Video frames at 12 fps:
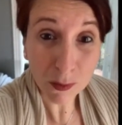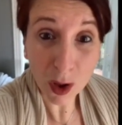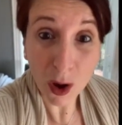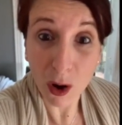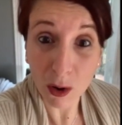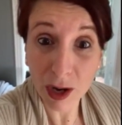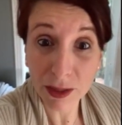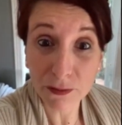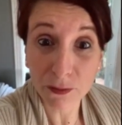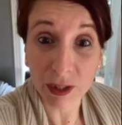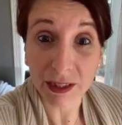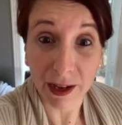are on the
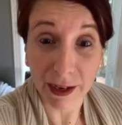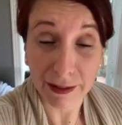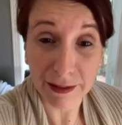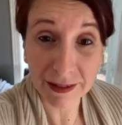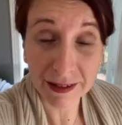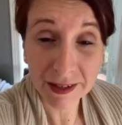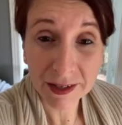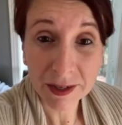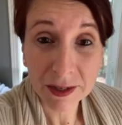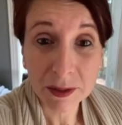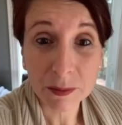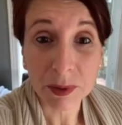front lines.
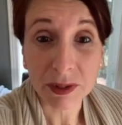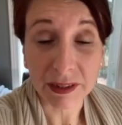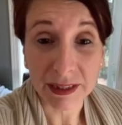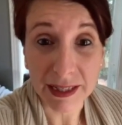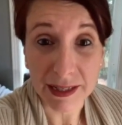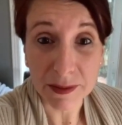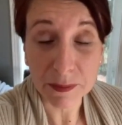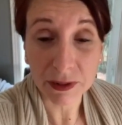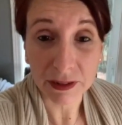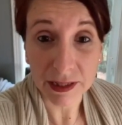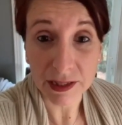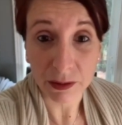Please,
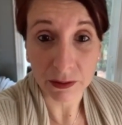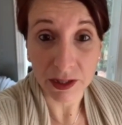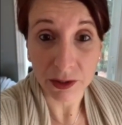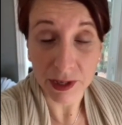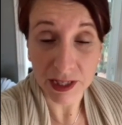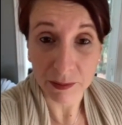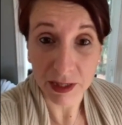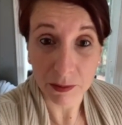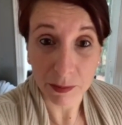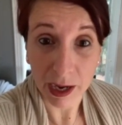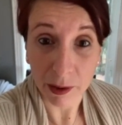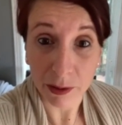please don't underestimate the
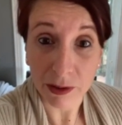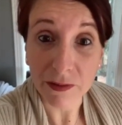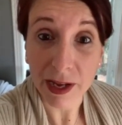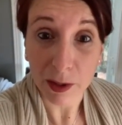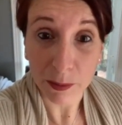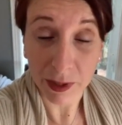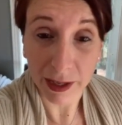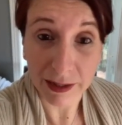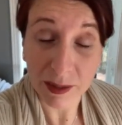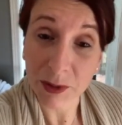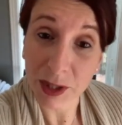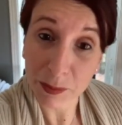power of helplines.
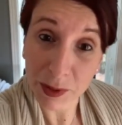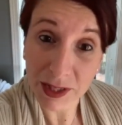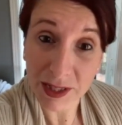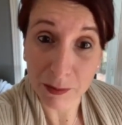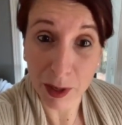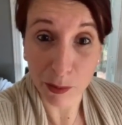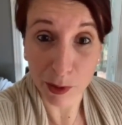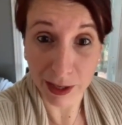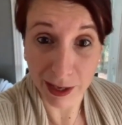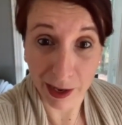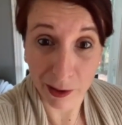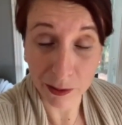I'm gonna put some up right
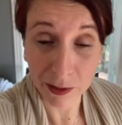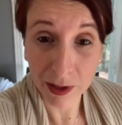now.